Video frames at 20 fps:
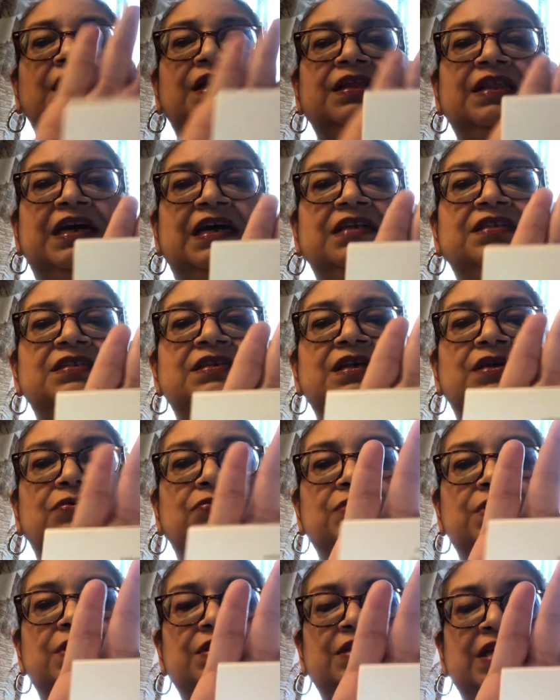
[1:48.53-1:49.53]
That's the
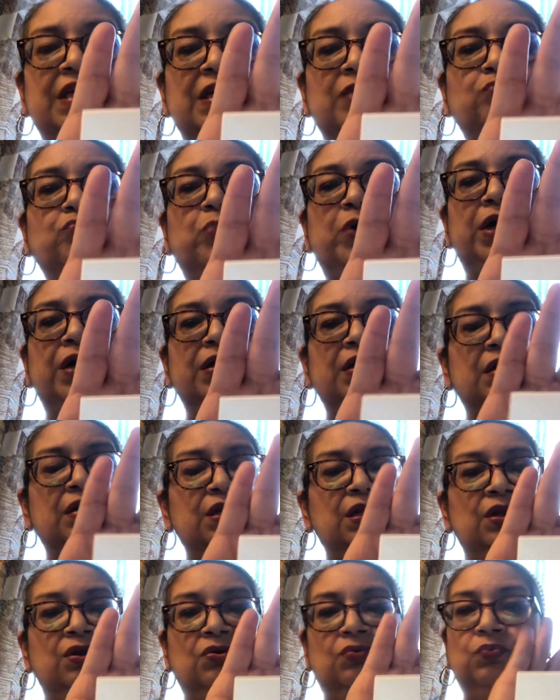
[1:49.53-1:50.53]
only thing, but
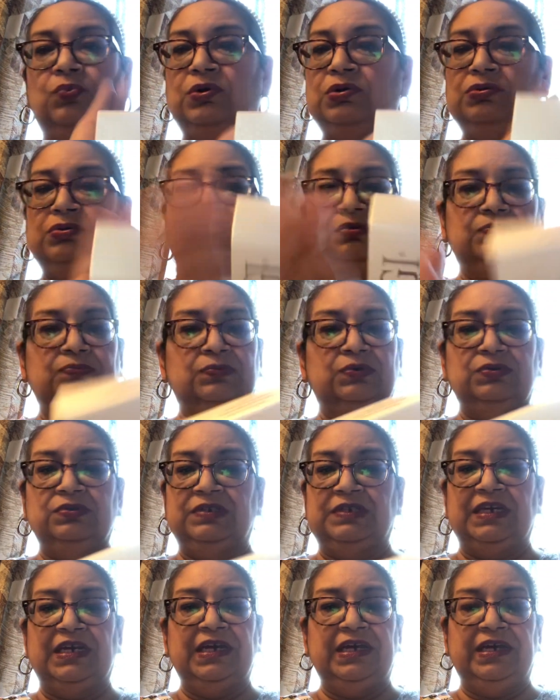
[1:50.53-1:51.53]
you know, we'll we'll
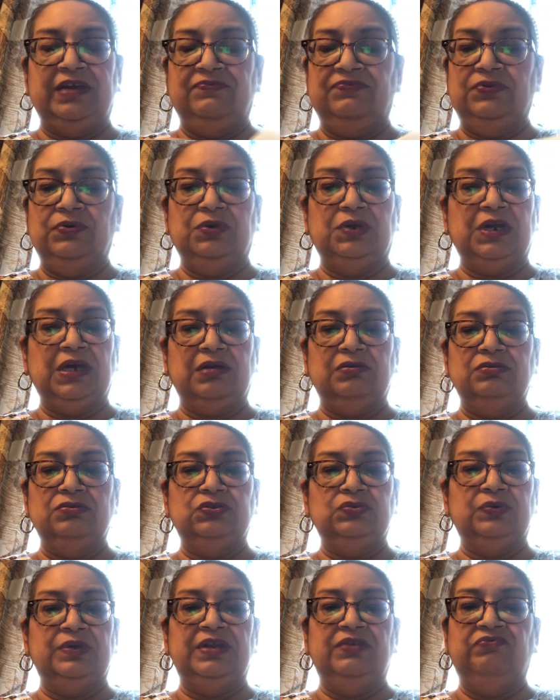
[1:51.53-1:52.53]
take it for
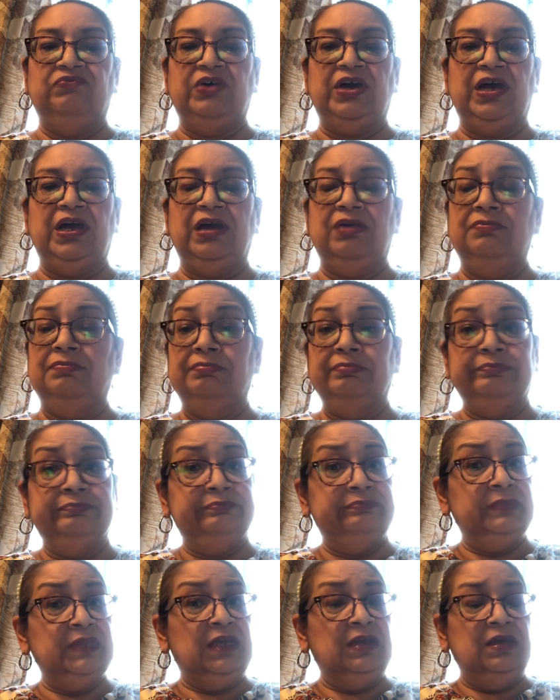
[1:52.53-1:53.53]
$1.25.
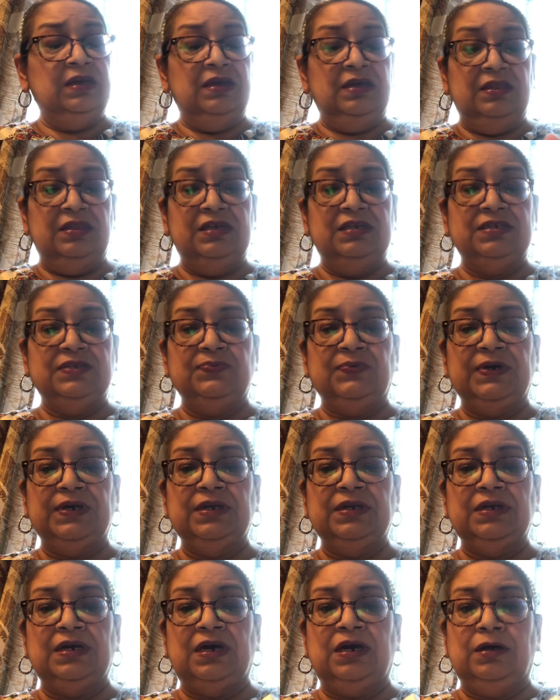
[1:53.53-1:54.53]
This
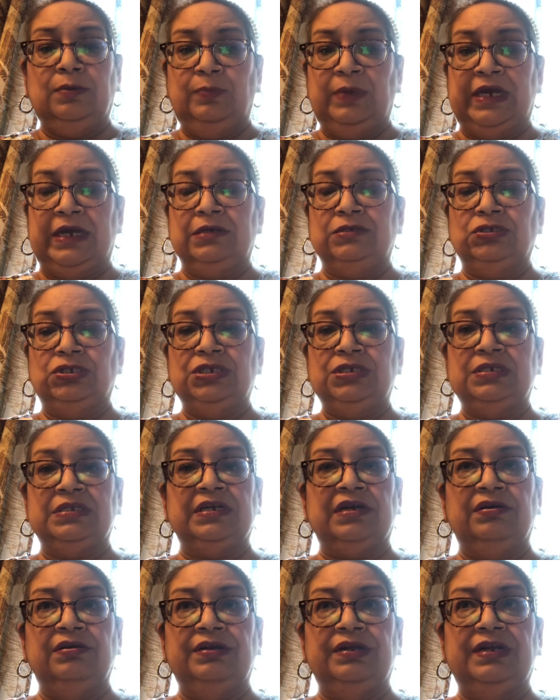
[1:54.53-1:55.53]
one um actually
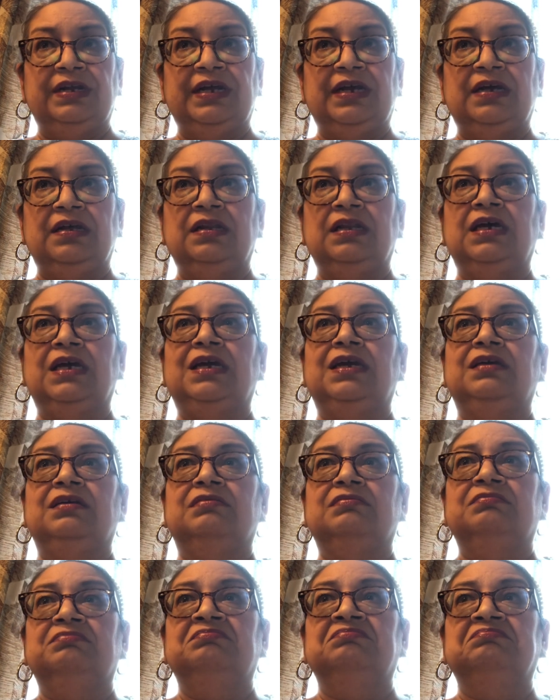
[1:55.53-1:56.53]
started at like
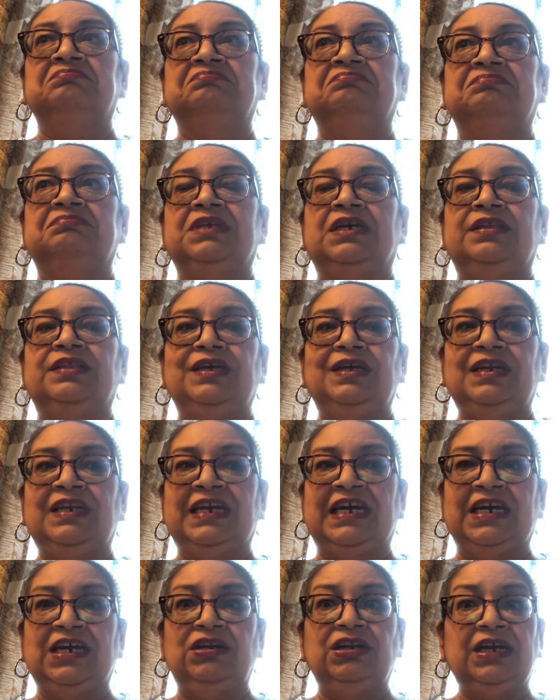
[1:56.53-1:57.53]
I think
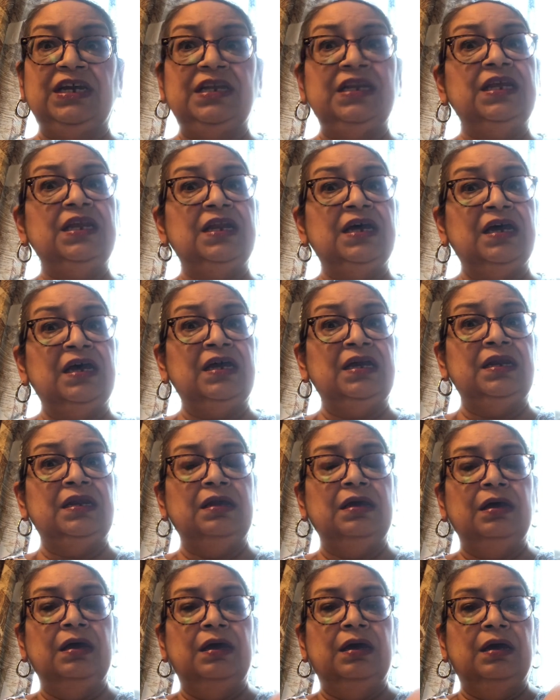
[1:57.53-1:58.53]
nine ninety
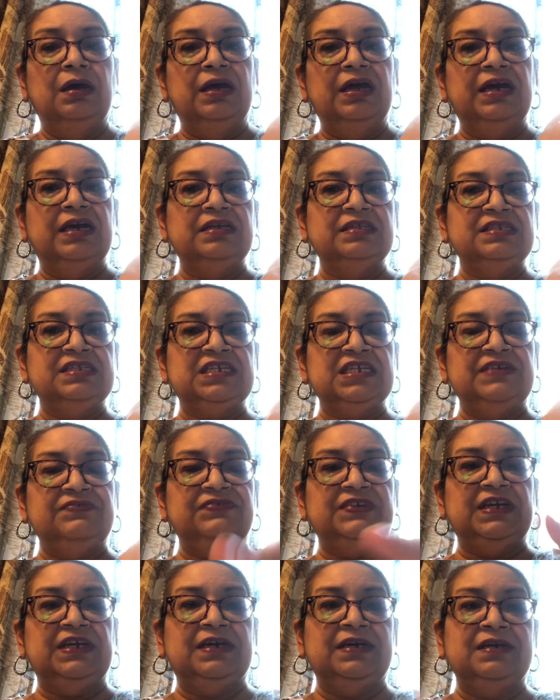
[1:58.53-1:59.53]
nine at
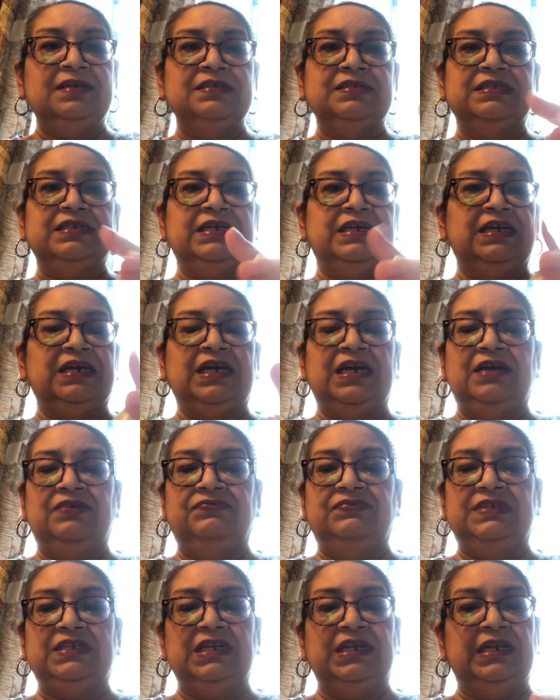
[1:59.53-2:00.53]
CVS and
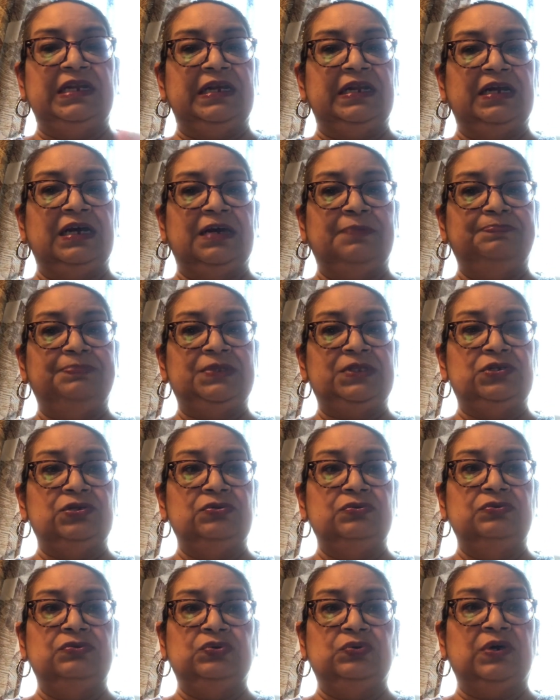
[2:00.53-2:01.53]
I've seen it up
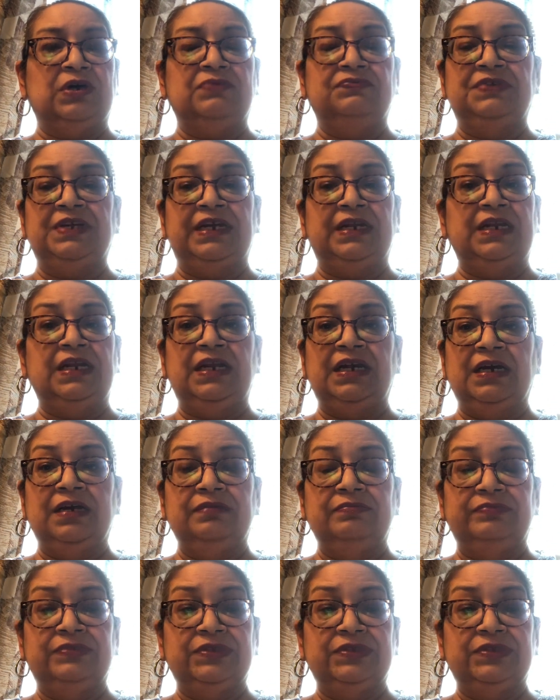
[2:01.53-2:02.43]
to twelve ninety nine.